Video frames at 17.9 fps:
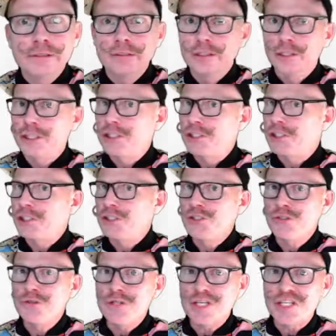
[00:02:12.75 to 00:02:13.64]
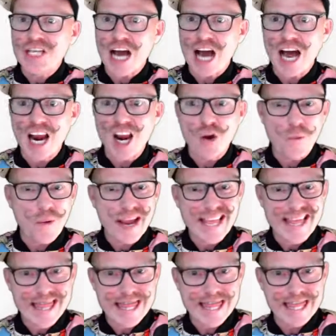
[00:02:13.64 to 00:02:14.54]
continue this
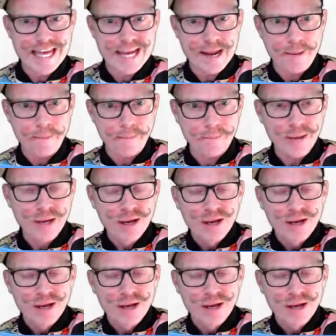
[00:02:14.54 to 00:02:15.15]
Halloween theme,